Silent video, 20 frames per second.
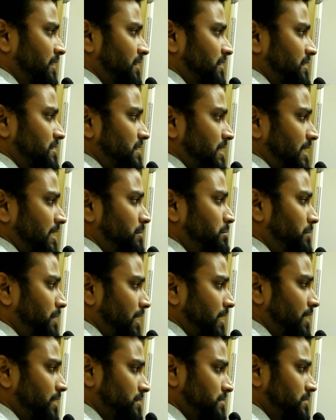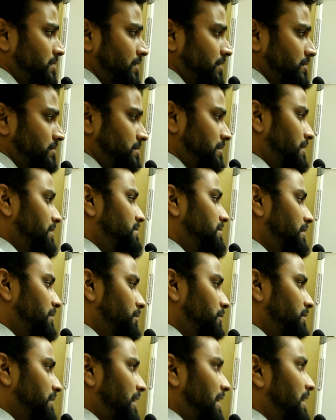the same case, 6
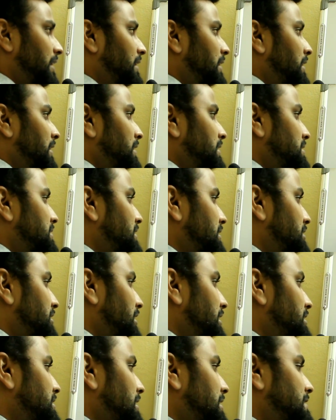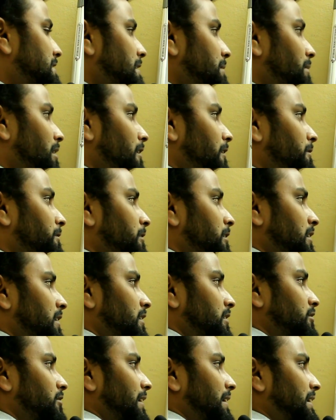into 10, 60 is LCM of
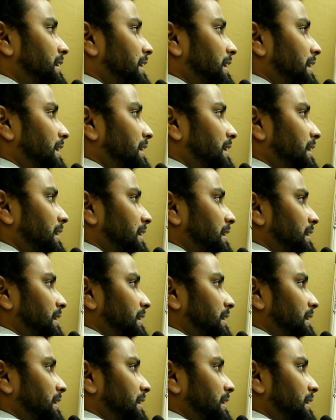20,